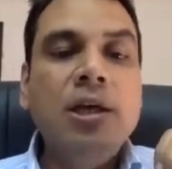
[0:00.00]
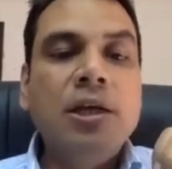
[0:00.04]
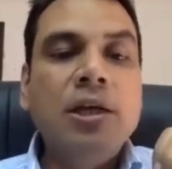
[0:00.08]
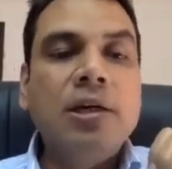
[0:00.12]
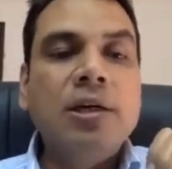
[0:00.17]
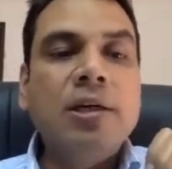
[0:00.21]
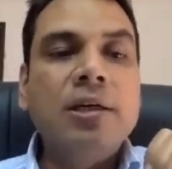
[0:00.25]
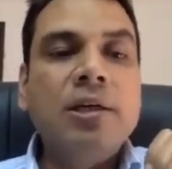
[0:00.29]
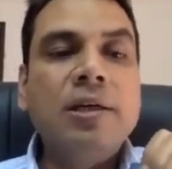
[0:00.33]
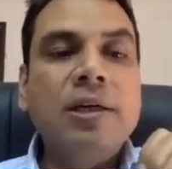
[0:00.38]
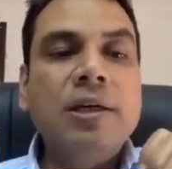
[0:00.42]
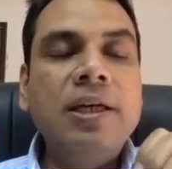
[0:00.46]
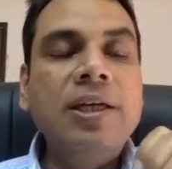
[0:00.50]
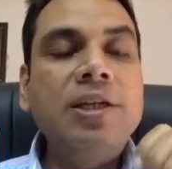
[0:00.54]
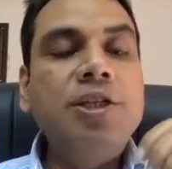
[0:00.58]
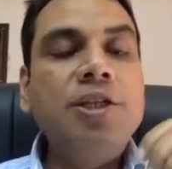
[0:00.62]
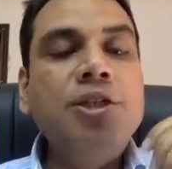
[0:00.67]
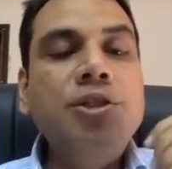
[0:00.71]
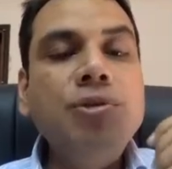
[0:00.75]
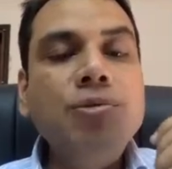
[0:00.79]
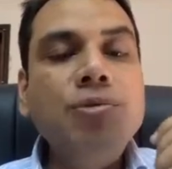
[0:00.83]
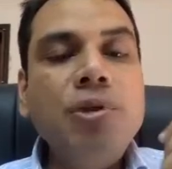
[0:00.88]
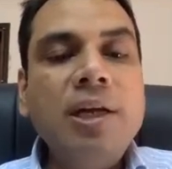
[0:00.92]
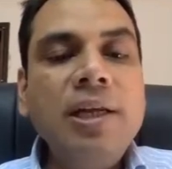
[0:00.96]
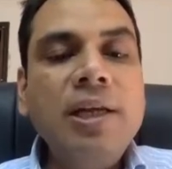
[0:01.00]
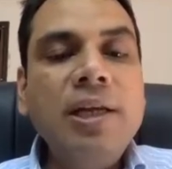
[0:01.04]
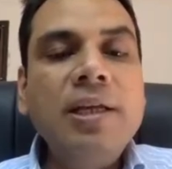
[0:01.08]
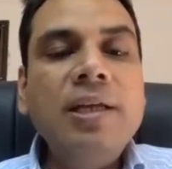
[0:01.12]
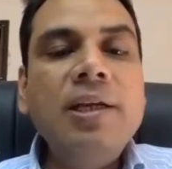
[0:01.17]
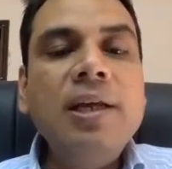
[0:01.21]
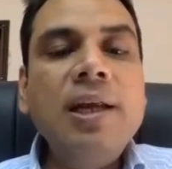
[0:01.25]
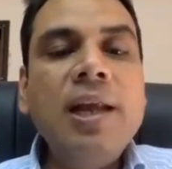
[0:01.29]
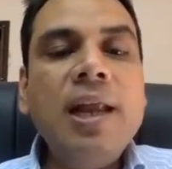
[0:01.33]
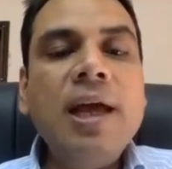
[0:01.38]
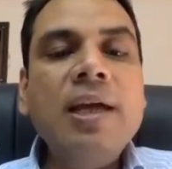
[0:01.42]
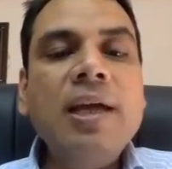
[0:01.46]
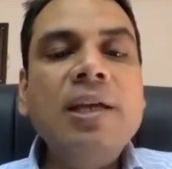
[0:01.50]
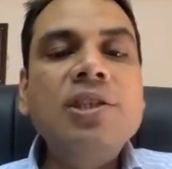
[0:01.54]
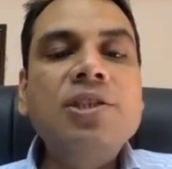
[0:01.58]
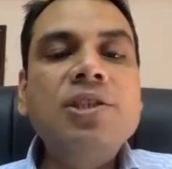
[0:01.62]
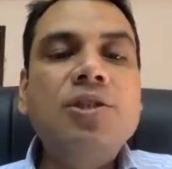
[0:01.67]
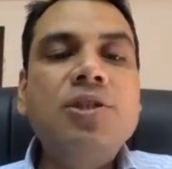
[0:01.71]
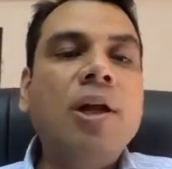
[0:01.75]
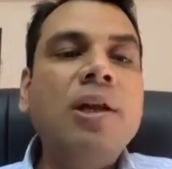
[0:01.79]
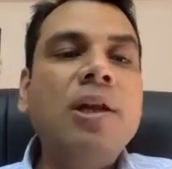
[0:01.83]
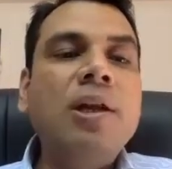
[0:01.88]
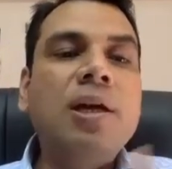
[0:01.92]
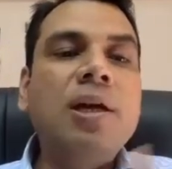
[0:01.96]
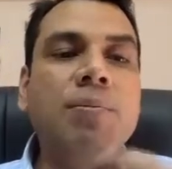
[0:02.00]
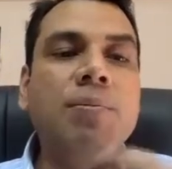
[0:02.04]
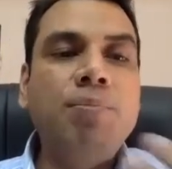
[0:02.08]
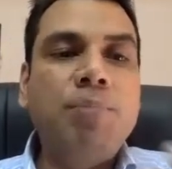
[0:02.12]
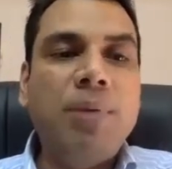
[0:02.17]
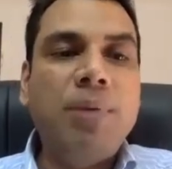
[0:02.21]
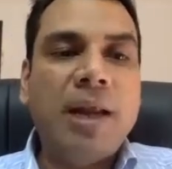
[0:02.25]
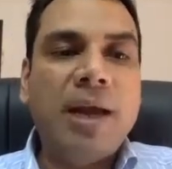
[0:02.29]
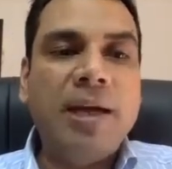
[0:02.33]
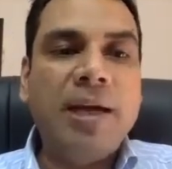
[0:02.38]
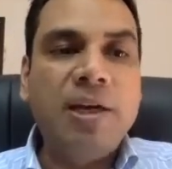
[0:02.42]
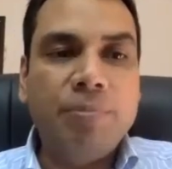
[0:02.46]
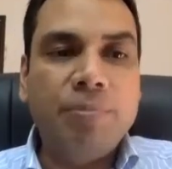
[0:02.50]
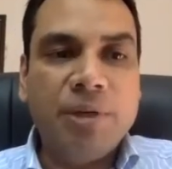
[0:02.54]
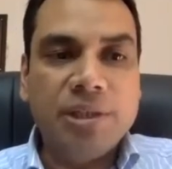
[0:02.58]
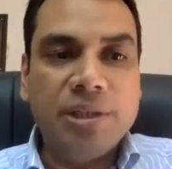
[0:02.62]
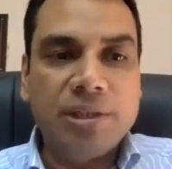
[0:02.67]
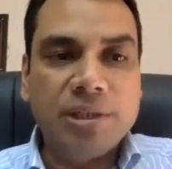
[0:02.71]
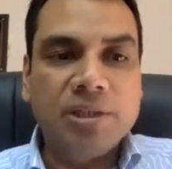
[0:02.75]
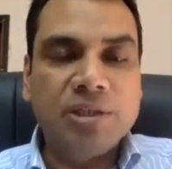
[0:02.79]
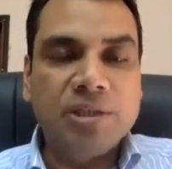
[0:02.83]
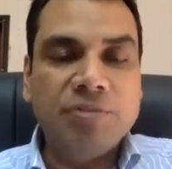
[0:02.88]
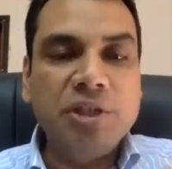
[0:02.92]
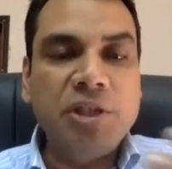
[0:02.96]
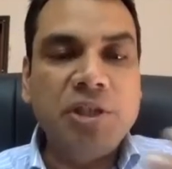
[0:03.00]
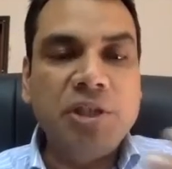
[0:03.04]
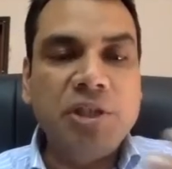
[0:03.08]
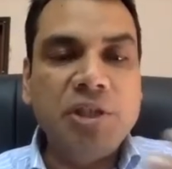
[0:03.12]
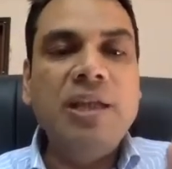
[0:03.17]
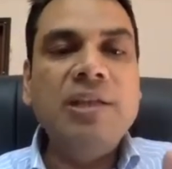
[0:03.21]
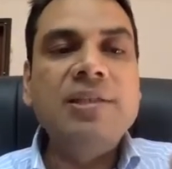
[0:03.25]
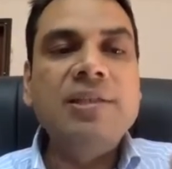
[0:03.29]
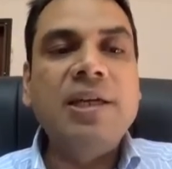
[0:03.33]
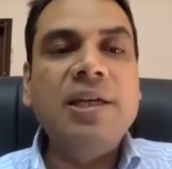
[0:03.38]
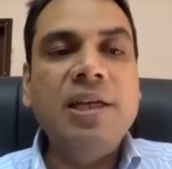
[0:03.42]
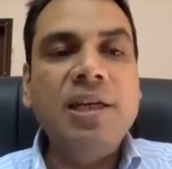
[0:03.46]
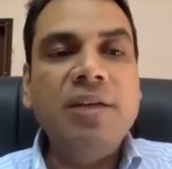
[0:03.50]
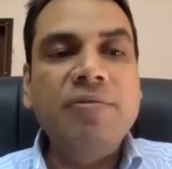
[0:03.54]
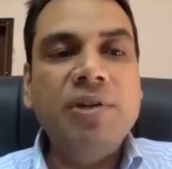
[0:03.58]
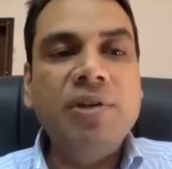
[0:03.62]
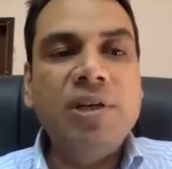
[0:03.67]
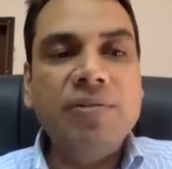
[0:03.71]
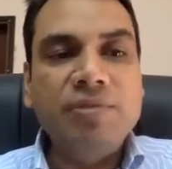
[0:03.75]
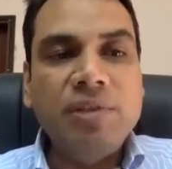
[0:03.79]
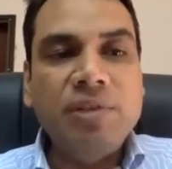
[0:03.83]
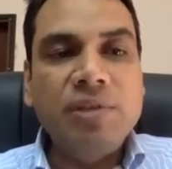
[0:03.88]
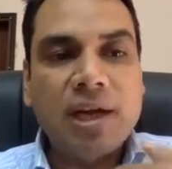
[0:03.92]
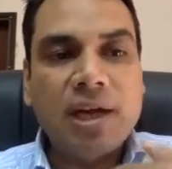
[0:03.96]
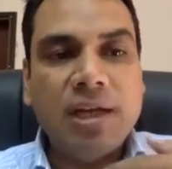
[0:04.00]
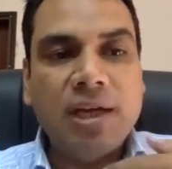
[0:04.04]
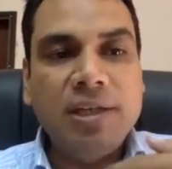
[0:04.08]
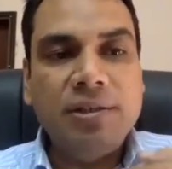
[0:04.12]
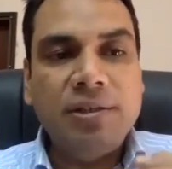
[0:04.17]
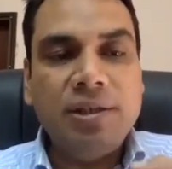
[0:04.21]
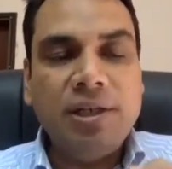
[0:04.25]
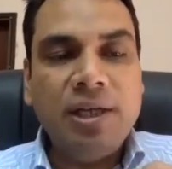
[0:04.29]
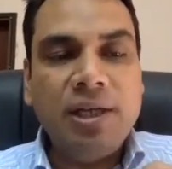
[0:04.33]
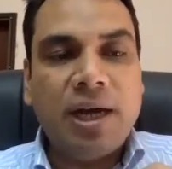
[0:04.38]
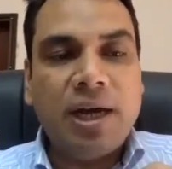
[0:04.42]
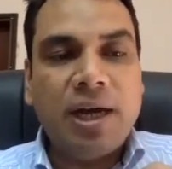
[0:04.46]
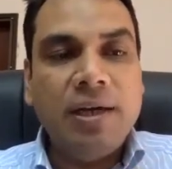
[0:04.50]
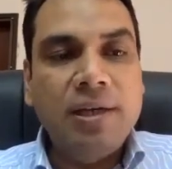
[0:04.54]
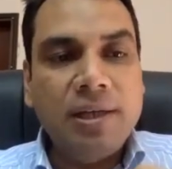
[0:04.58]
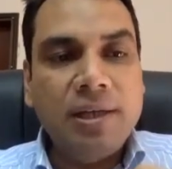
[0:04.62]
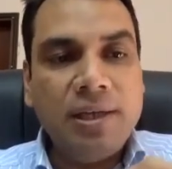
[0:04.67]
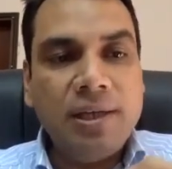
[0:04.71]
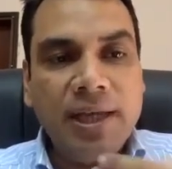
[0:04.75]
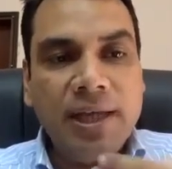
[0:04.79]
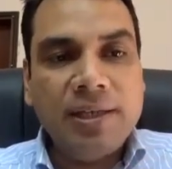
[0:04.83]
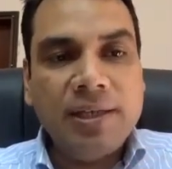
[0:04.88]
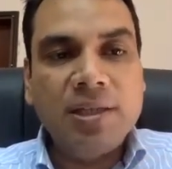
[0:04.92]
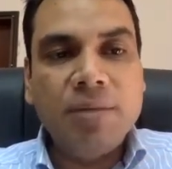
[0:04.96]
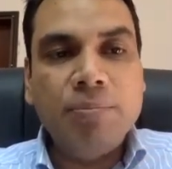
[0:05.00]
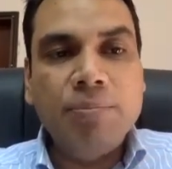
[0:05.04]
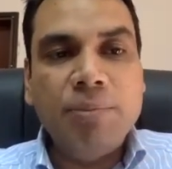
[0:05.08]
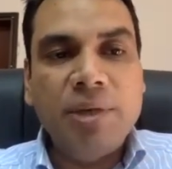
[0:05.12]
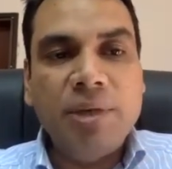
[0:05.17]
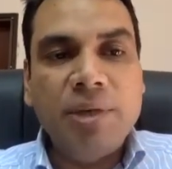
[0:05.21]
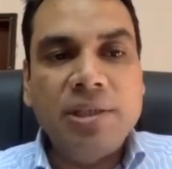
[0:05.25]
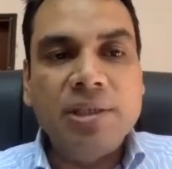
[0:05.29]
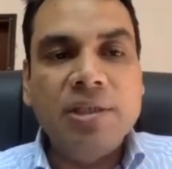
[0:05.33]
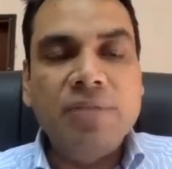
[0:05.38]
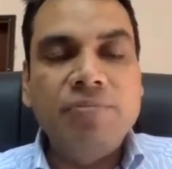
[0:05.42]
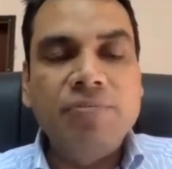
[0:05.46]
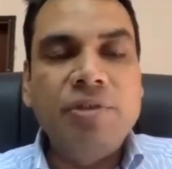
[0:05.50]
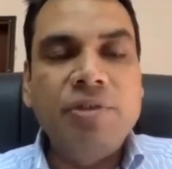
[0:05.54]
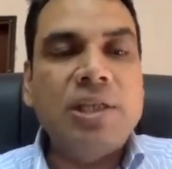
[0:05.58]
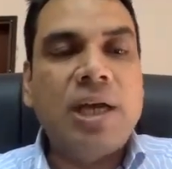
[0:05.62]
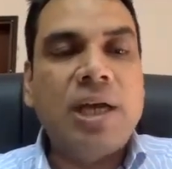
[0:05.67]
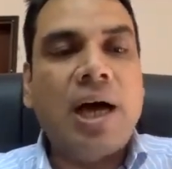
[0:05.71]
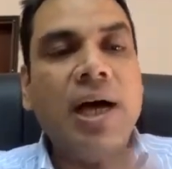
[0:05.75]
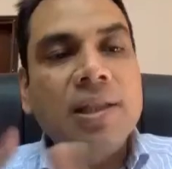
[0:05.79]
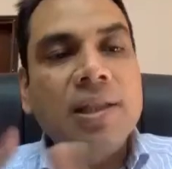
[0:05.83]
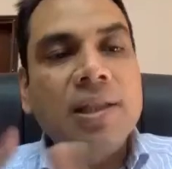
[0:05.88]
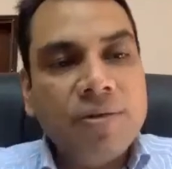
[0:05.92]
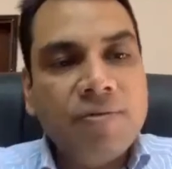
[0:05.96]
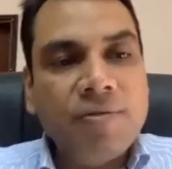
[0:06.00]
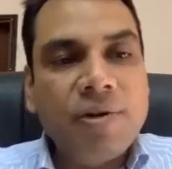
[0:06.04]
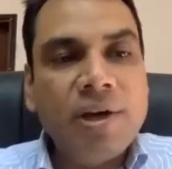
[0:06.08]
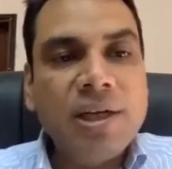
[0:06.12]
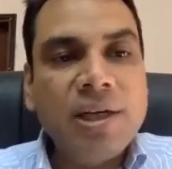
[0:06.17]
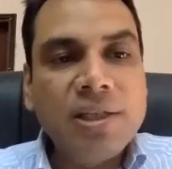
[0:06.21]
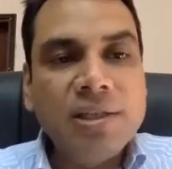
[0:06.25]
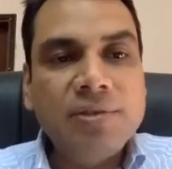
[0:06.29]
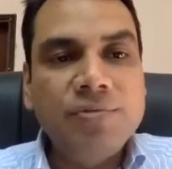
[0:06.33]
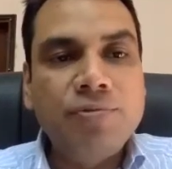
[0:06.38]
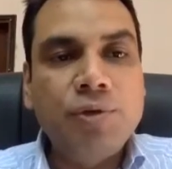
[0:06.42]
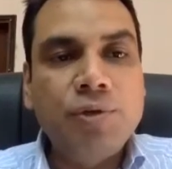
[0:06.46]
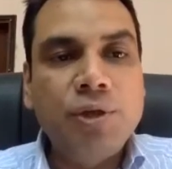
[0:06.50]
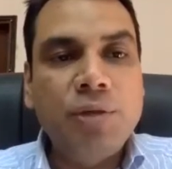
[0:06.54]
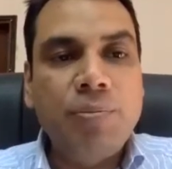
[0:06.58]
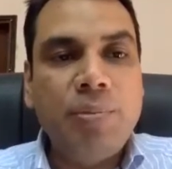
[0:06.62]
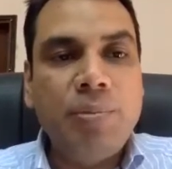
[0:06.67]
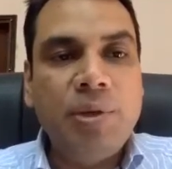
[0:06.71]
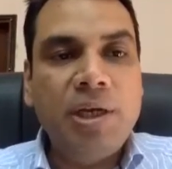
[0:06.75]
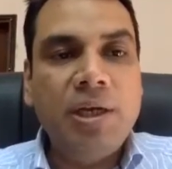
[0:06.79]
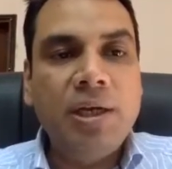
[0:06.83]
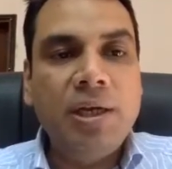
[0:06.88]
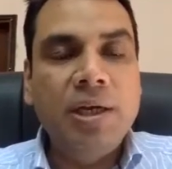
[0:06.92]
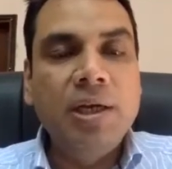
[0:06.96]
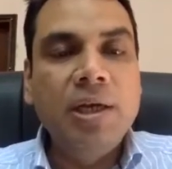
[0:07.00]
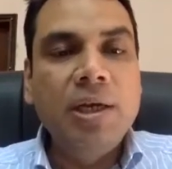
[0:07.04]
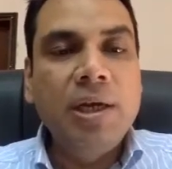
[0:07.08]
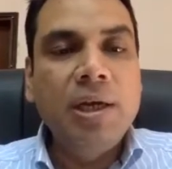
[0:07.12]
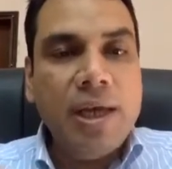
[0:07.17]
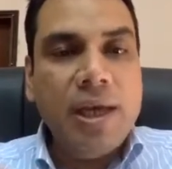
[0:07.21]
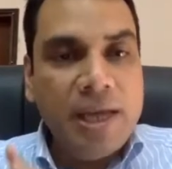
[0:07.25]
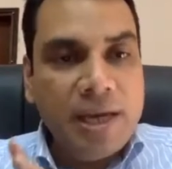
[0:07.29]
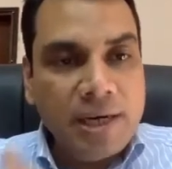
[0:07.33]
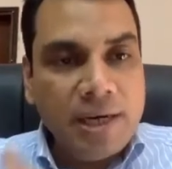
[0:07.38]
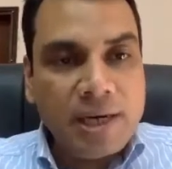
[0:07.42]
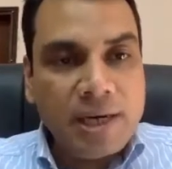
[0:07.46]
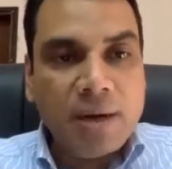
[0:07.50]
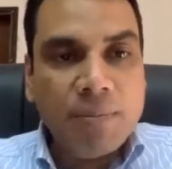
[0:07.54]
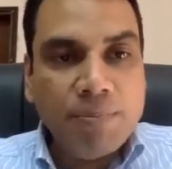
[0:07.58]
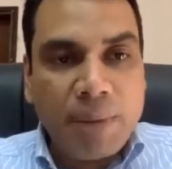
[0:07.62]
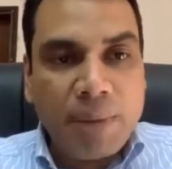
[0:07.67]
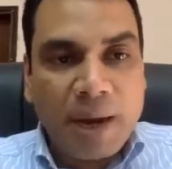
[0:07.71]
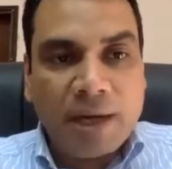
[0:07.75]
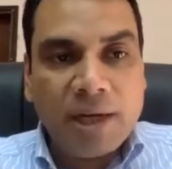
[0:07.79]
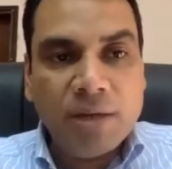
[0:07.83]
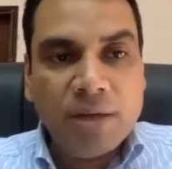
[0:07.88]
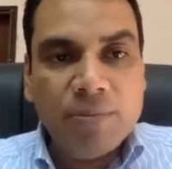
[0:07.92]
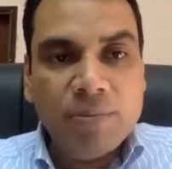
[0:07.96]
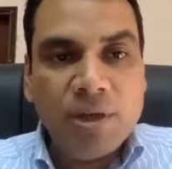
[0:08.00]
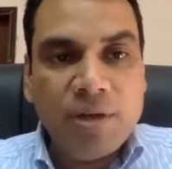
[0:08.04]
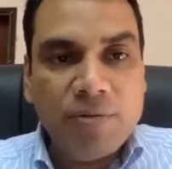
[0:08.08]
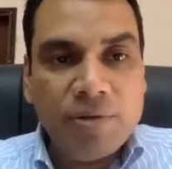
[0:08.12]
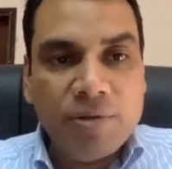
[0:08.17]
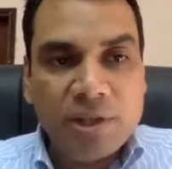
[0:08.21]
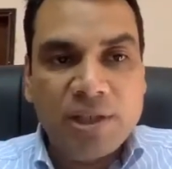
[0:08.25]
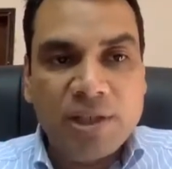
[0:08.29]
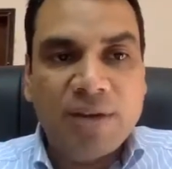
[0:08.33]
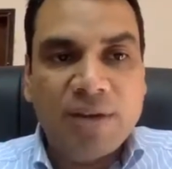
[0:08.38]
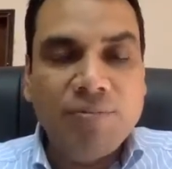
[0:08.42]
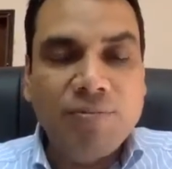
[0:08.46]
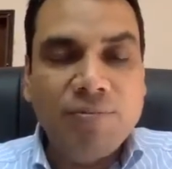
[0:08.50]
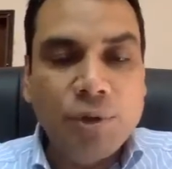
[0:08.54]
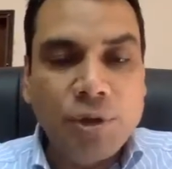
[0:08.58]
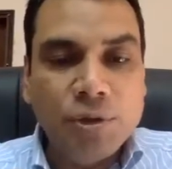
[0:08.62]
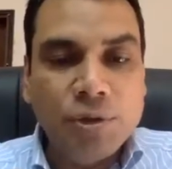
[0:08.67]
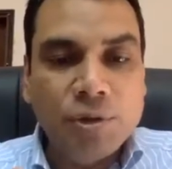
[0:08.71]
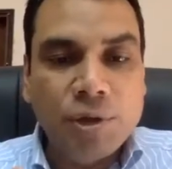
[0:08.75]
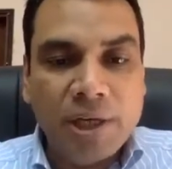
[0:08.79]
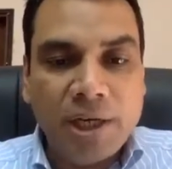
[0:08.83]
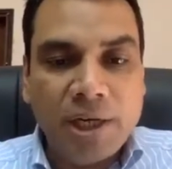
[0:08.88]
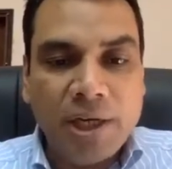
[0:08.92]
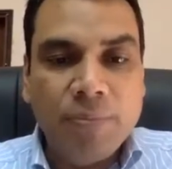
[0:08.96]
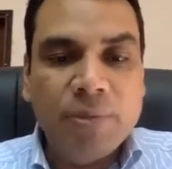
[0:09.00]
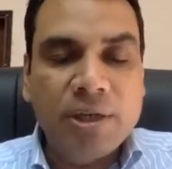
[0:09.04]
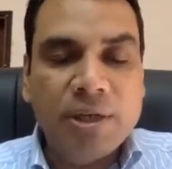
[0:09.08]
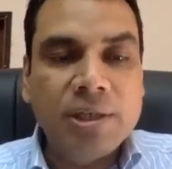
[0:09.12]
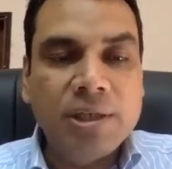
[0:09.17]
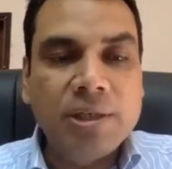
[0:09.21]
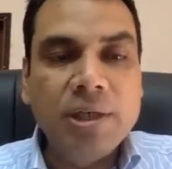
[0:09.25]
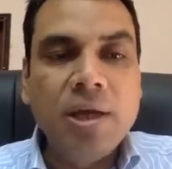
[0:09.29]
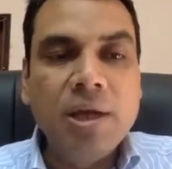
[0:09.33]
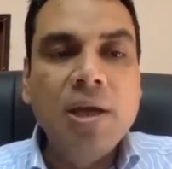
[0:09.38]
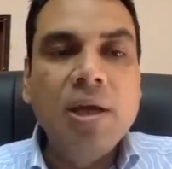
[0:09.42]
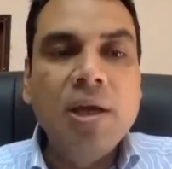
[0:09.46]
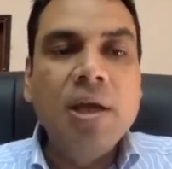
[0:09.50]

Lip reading: it should legalize non-compliant measures, which means that even if the country undertakes a measure which otherwise would be incompatible with the WTO agreement,